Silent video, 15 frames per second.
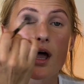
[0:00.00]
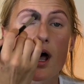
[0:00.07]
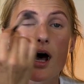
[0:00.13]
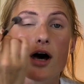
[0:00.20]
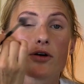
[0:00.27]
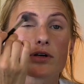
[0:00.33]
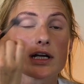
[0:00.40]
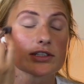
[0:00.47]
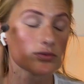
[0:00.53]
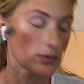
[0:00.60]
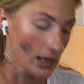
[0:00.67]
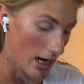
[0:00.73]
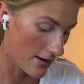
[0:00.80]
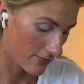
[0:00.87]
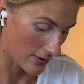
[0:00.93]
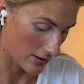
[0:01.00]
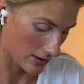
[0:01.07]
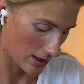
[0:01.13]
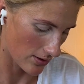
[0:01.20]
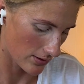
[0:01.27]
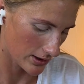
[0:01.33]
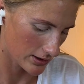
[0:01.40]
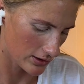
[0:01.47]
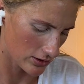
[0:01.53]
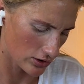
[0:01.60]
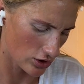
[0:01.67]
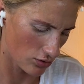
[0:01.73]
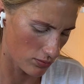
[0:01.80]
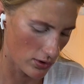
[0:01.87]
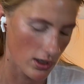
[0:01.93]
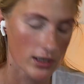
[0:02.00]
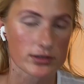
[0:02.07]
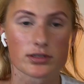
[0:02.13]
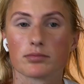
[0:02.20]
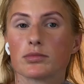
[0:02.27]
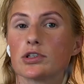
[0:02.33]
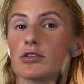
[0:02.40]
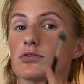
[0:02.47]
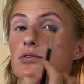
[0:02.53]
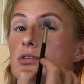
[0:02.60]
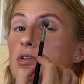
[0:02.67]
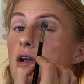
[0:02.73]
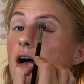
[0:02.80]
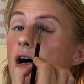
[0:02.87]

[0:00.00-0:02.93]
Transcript: Oh, guess what I found out? This is super awesome news.